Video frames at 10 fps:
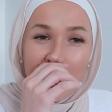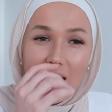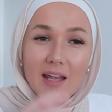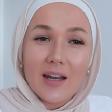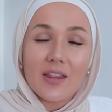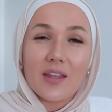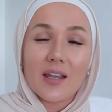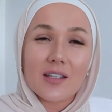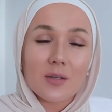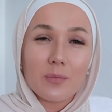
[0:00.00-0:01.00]
And I
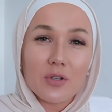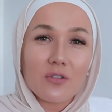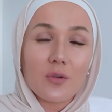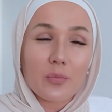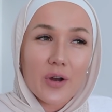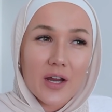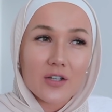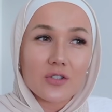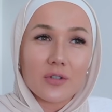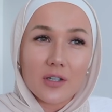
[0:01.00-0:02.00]
think it's a beautiful
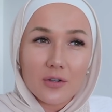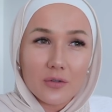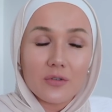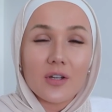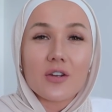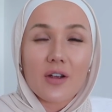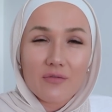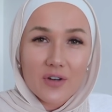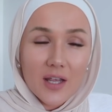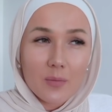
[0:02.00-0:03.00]
prayer to include in your
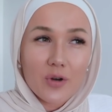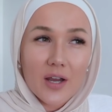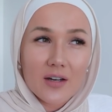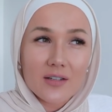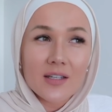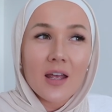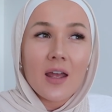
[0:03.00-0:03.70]
everyday prayers